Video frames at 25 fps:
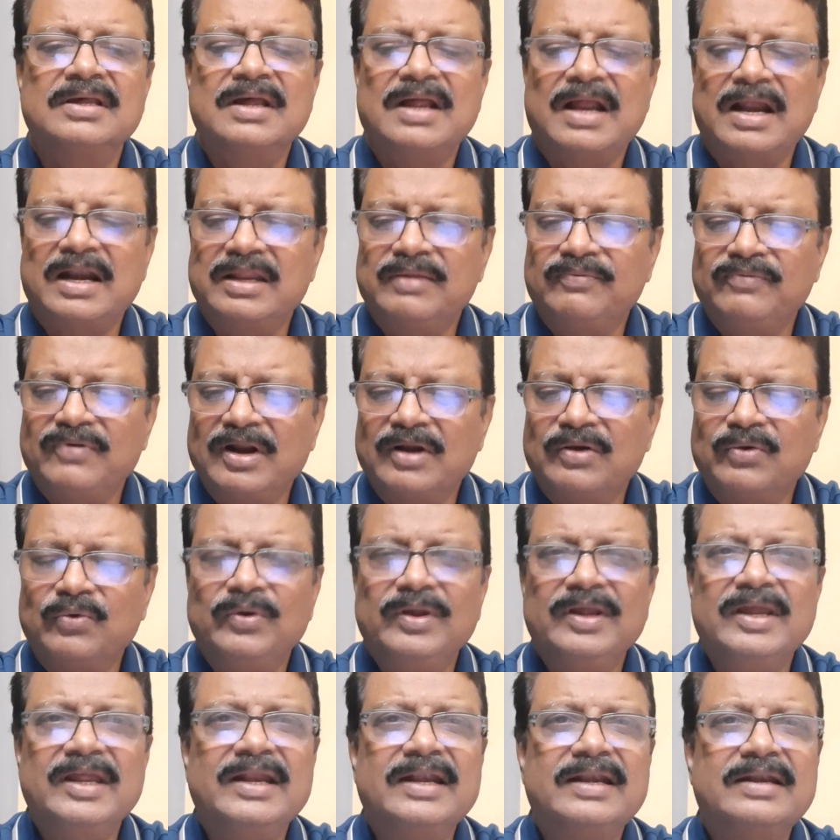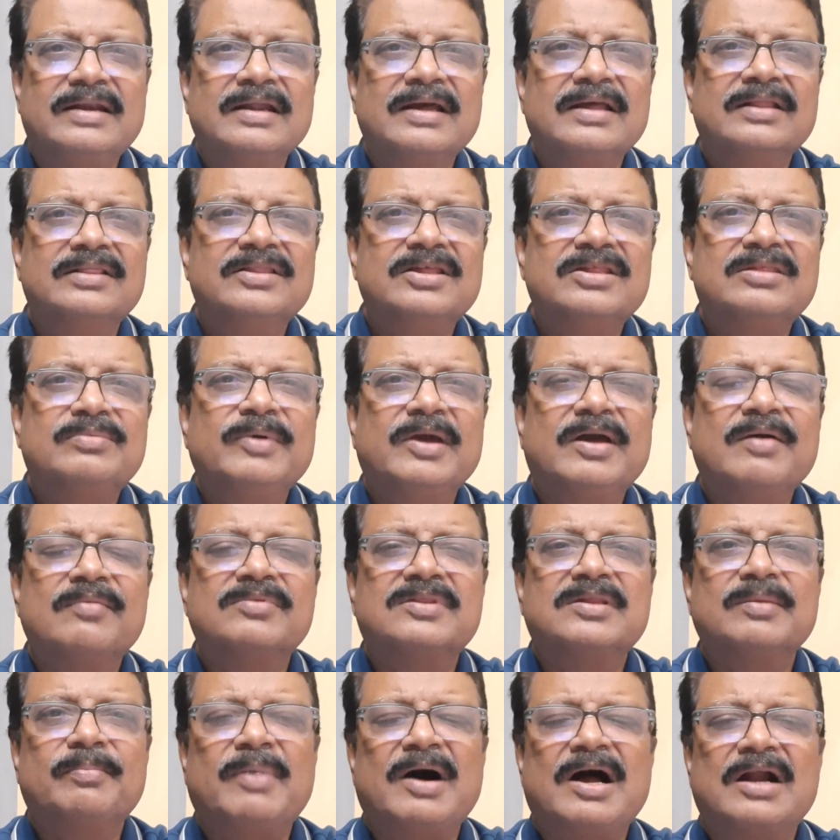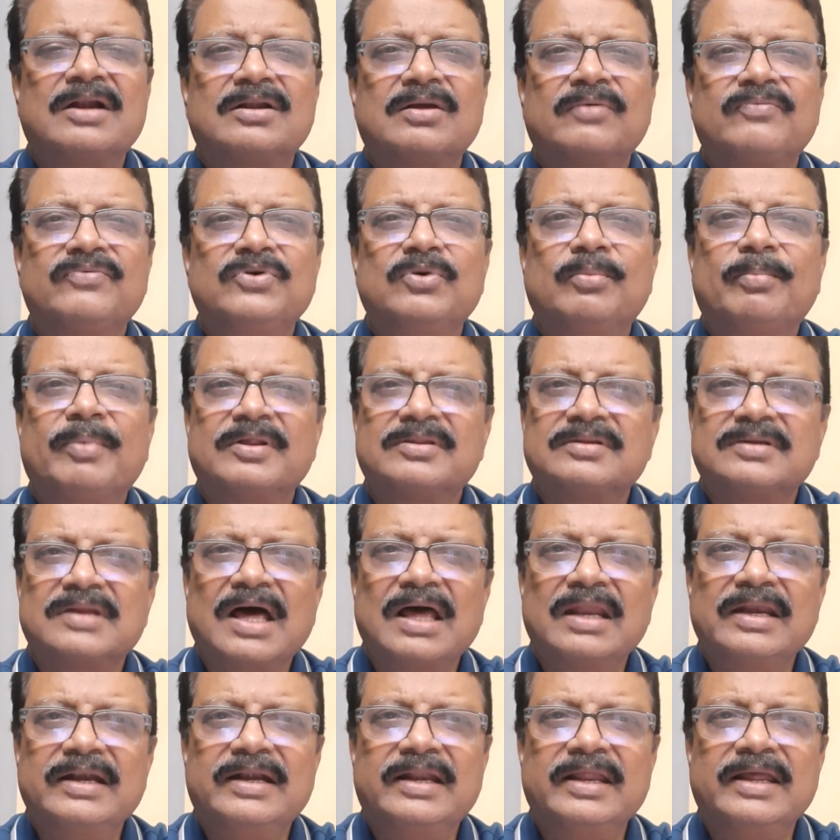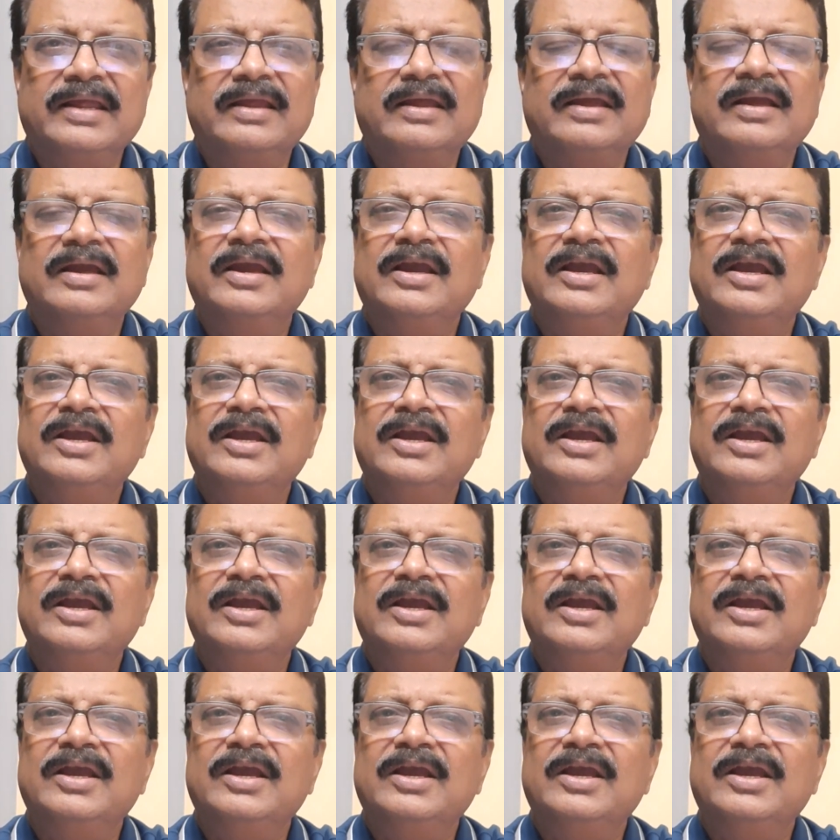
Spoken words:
And if you are doing it, this becomes a part of your personality